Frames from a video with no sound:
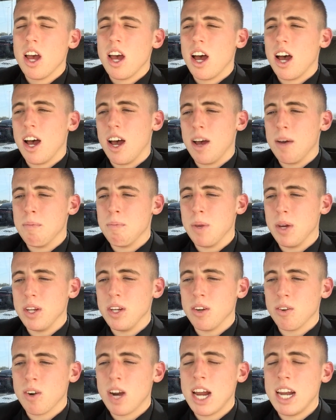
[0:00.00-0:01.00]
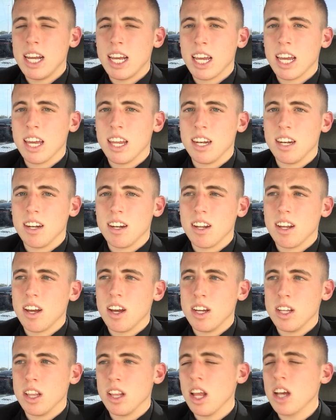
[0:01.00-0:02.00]
but you're riding in
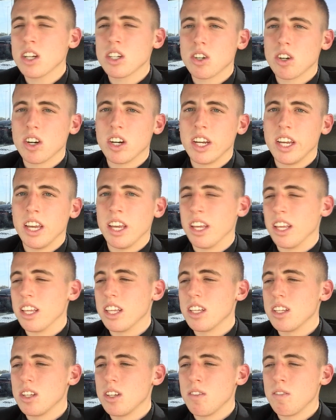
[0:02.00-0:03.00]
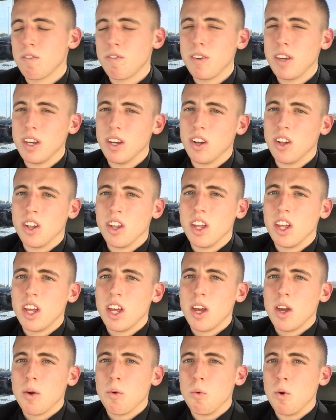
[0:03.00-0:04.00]
a luxury feel
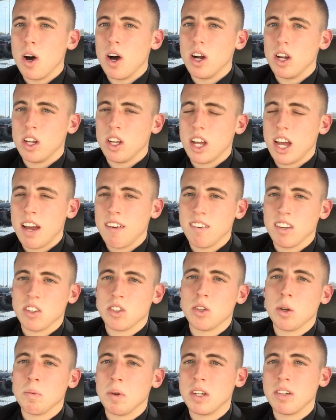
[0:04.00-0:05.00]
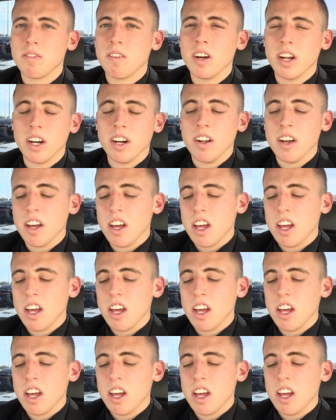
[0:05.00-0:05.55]
while having so much fun.